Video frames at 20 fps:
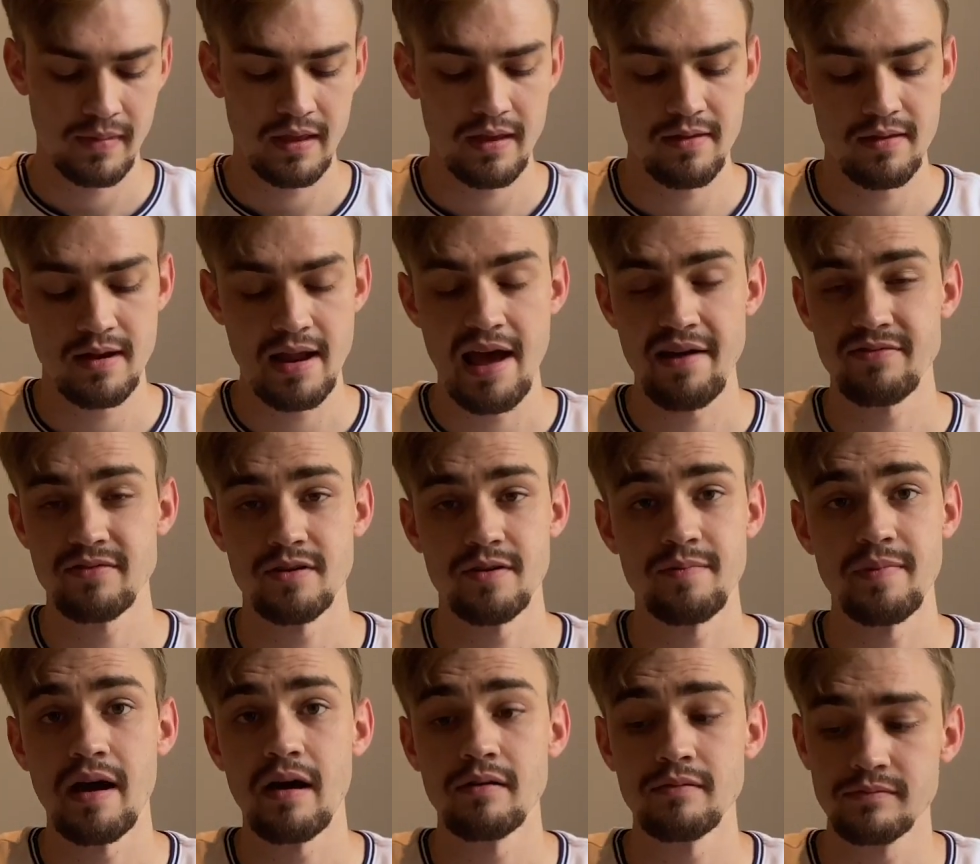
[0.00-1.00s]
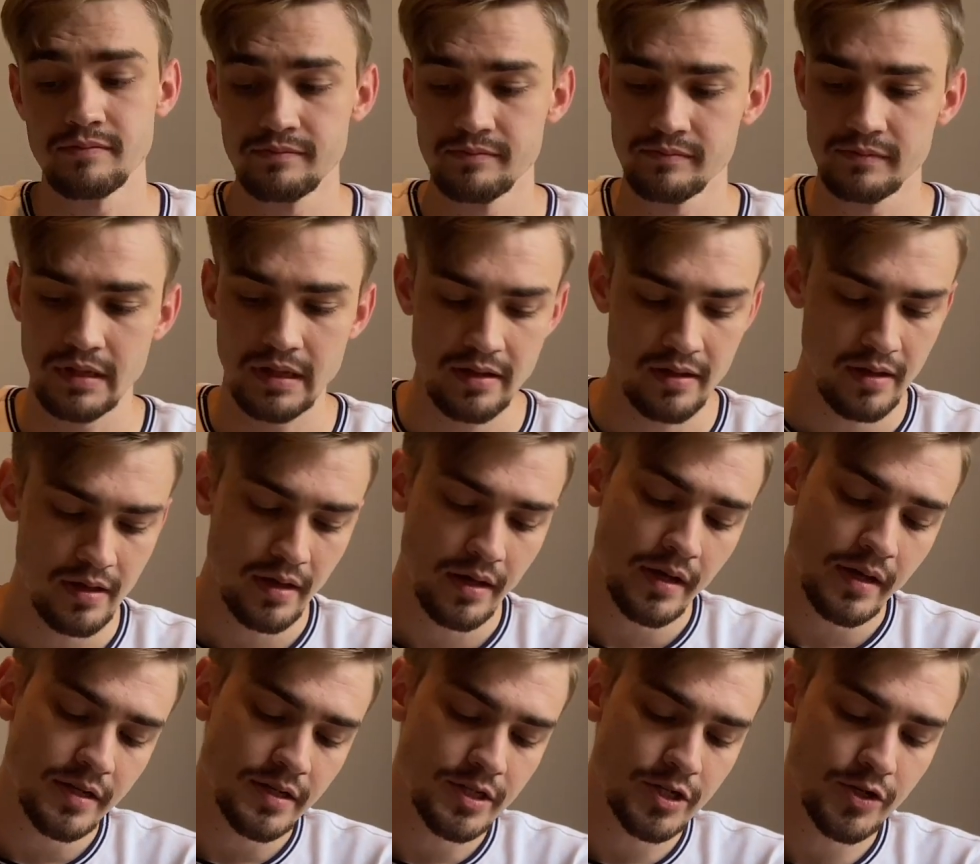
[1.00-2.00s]
And then after about
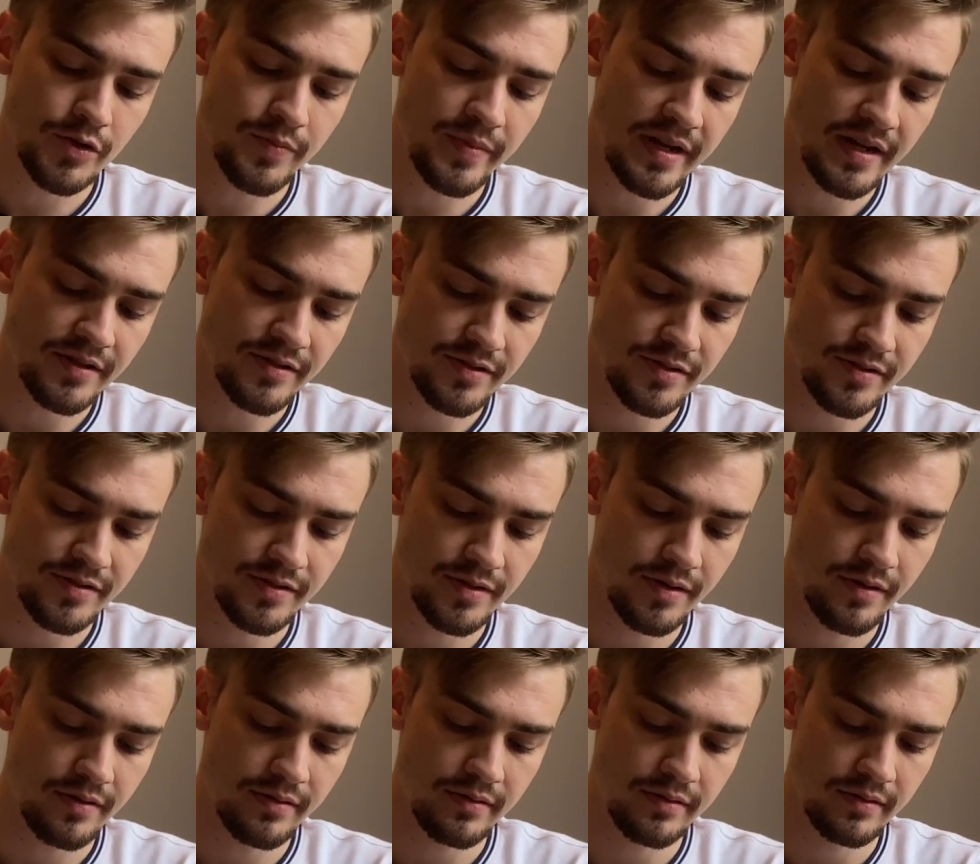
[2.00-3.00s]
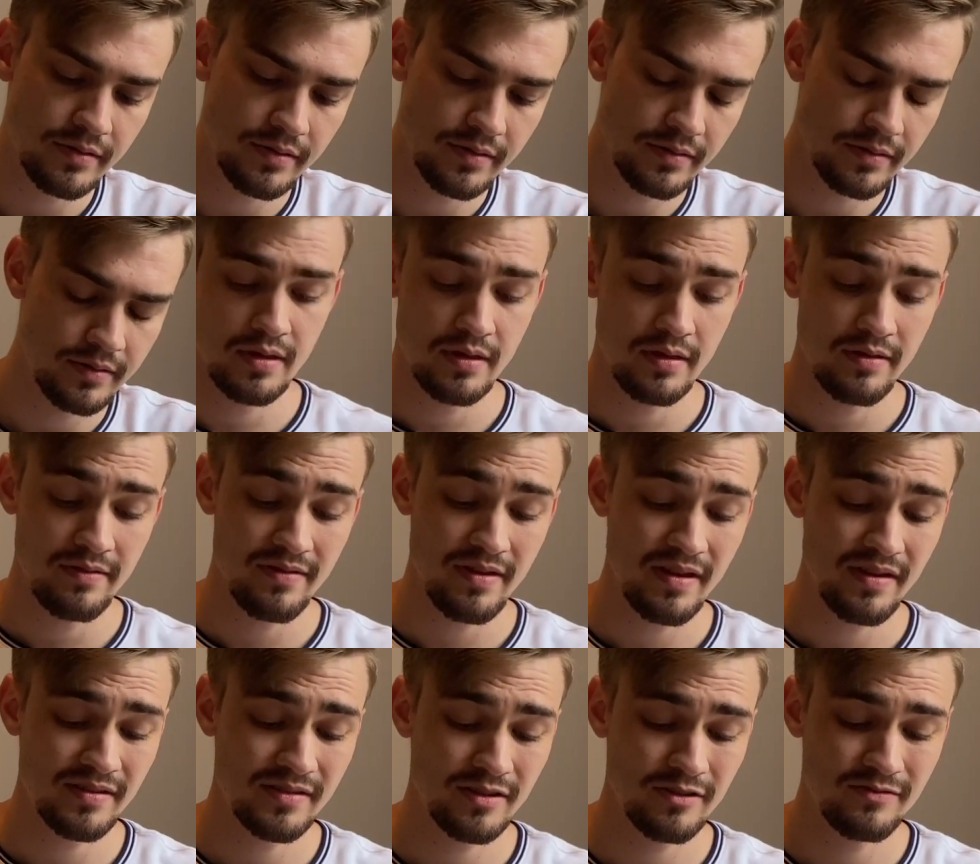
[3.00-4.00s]
2 minutes or so,
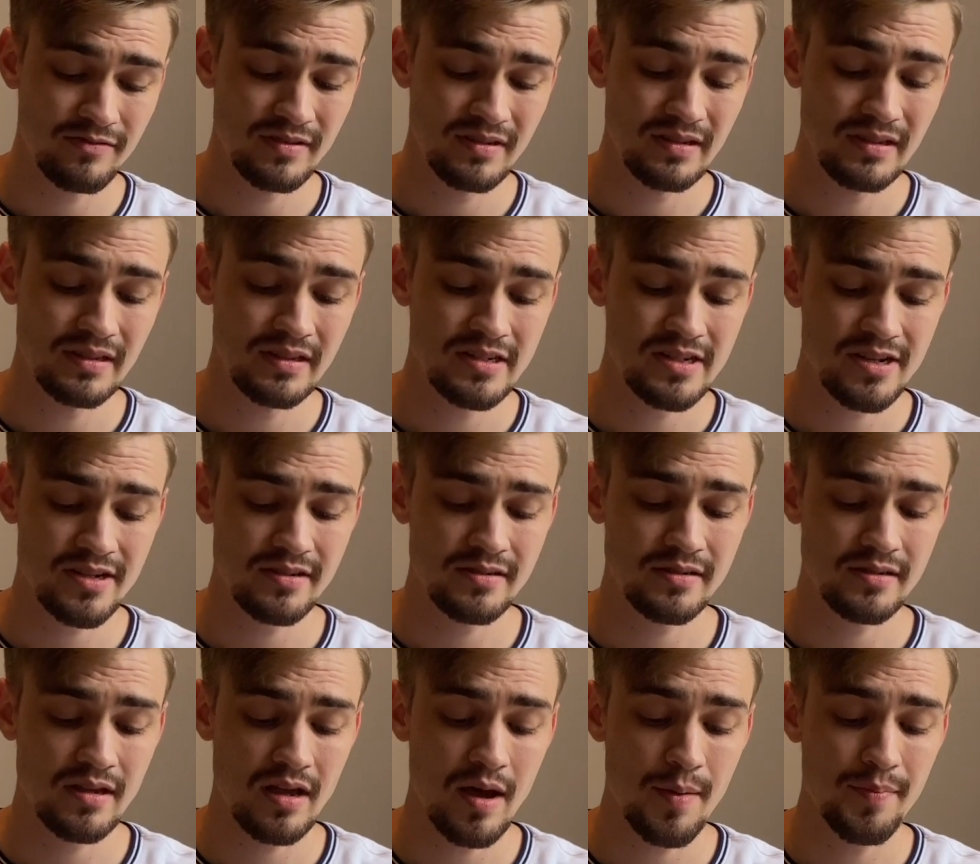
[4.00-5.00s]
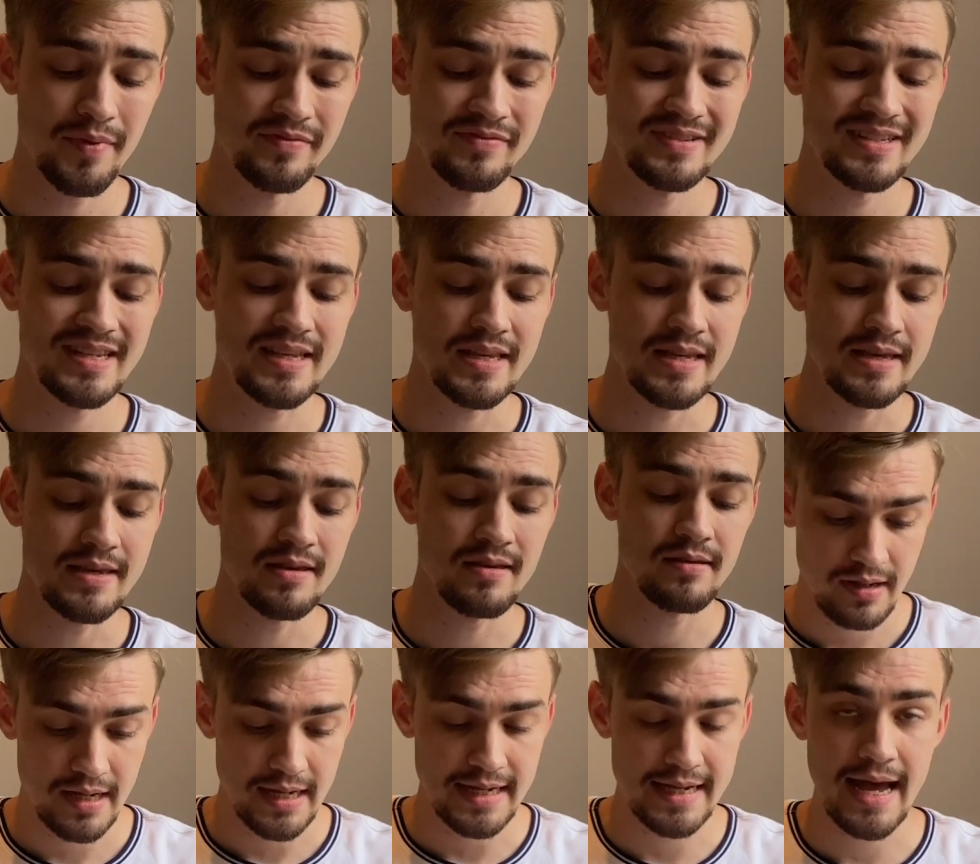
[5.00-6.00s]
got yourself a delicious cup of tea.
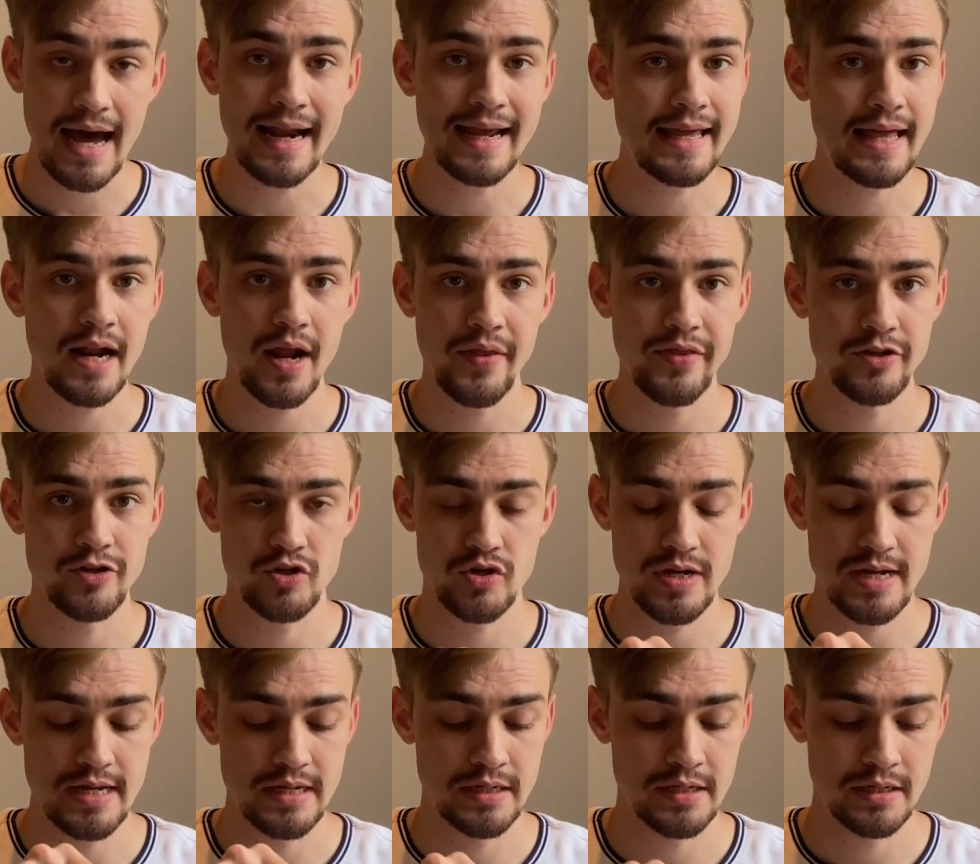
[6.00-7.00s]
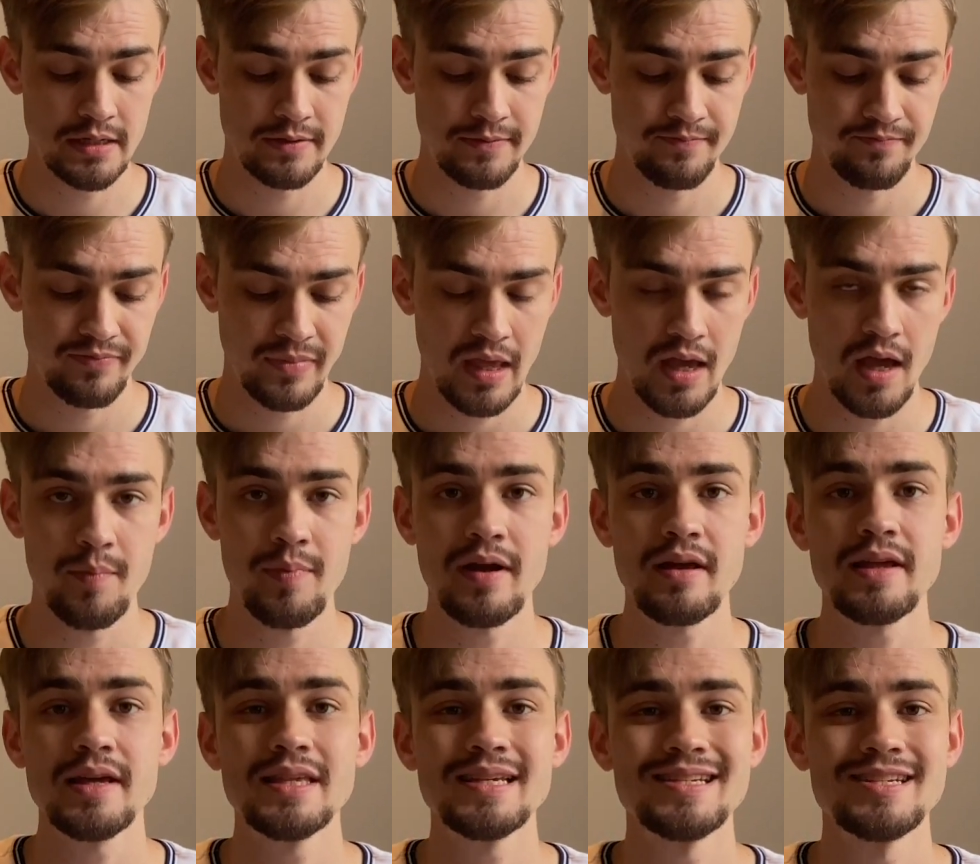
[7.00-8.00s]
Gotta get on the trend.
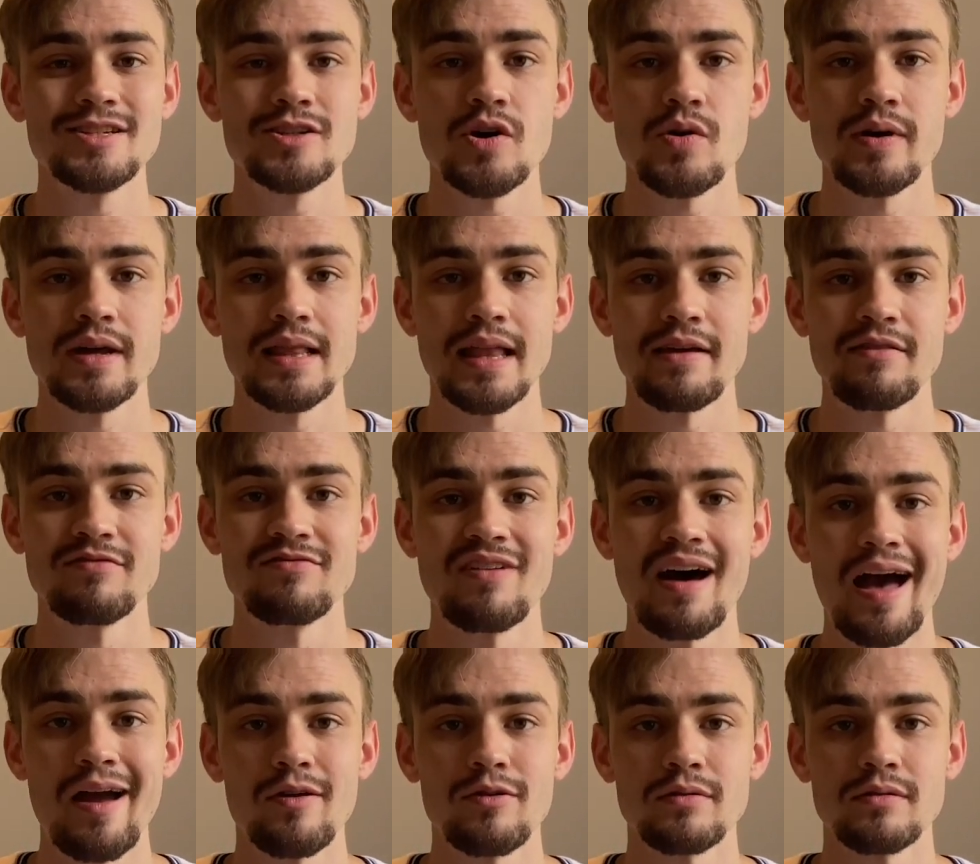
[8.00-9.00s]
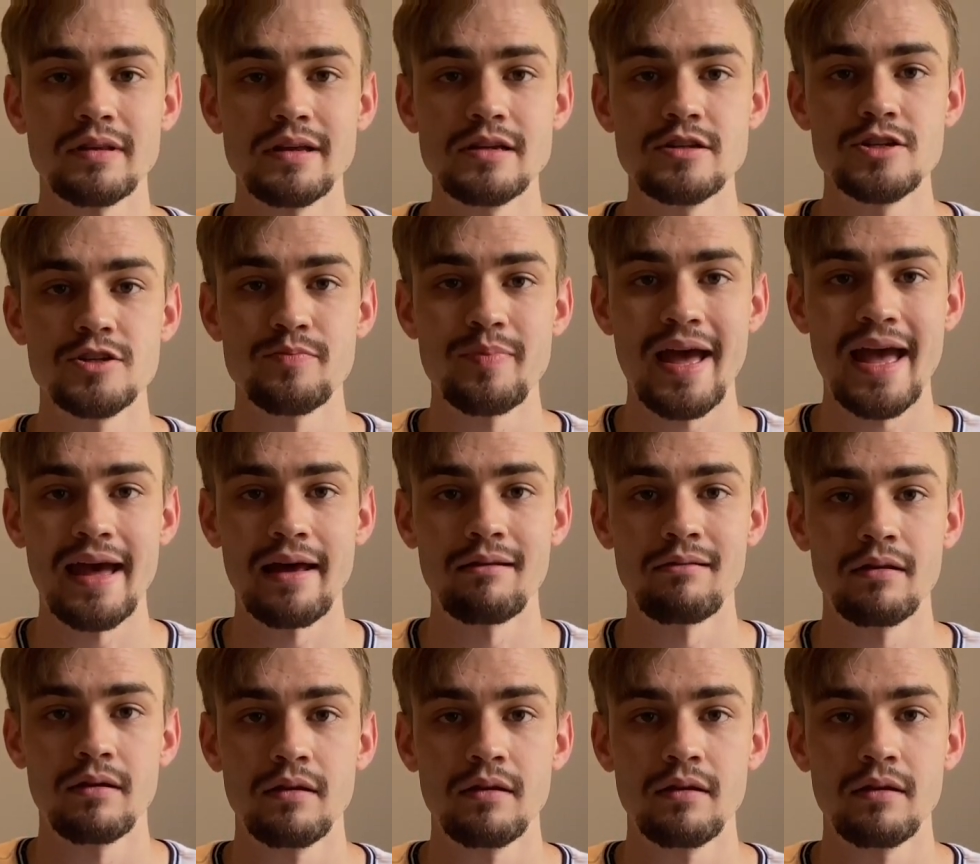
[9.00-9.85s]
Apparently this is going like viral in Japan.